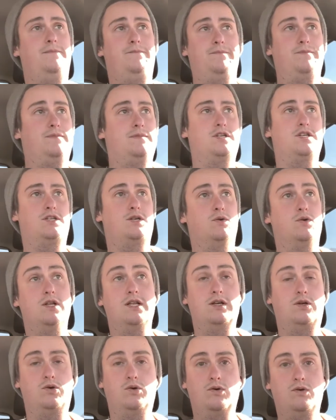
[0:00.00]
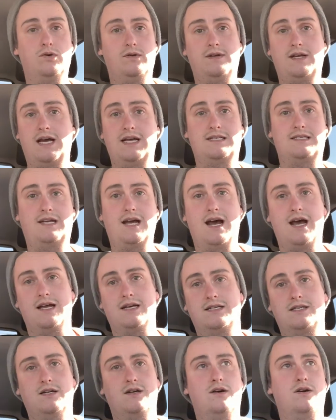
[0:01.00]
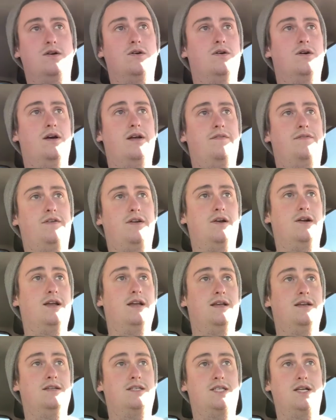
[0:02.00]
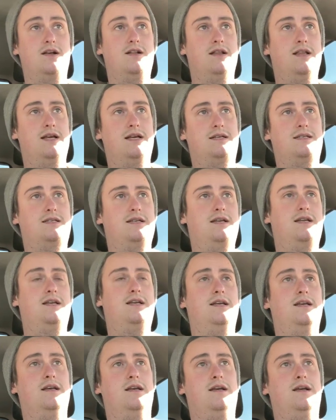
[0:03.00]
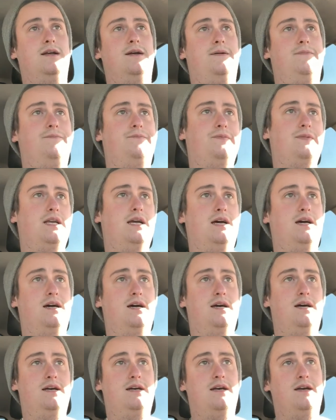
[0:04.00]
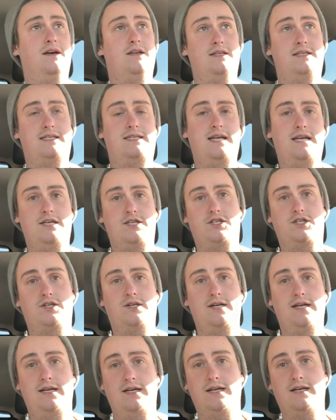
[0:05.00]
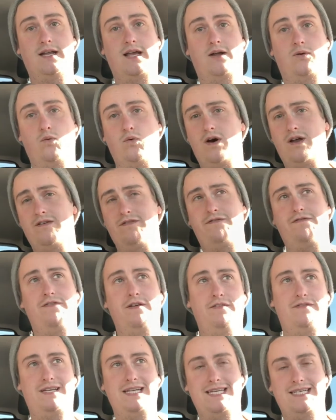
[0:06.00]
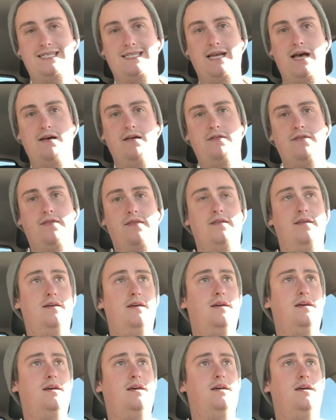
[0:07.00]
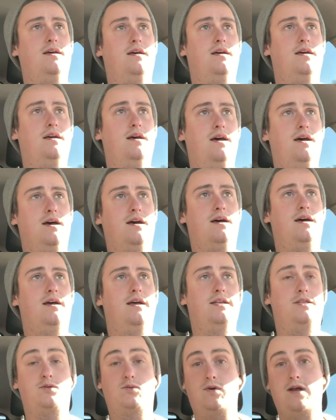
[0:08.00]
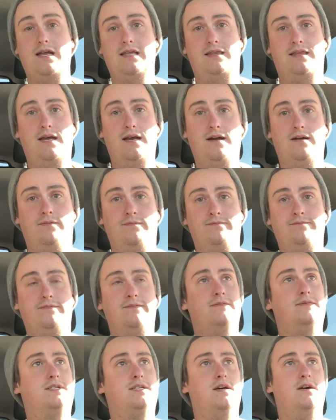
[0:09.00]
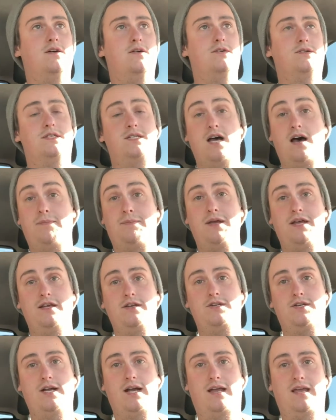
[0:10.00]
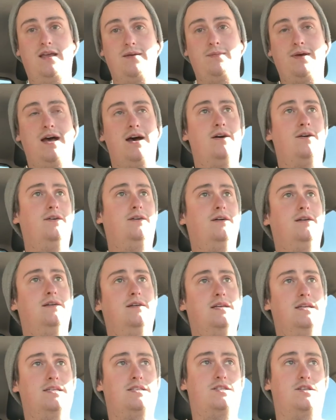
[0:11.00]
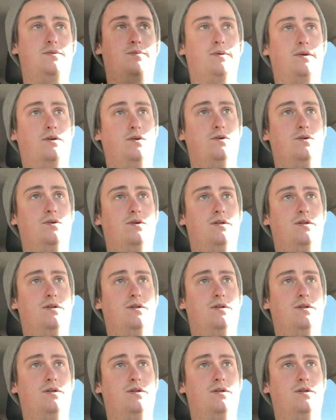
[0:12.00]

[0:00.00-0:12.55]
just a really cool, nice guy. So if you're in Salt Lake City on State Street, like 150 South, it's right there. So stop in, check him out. He's super cool,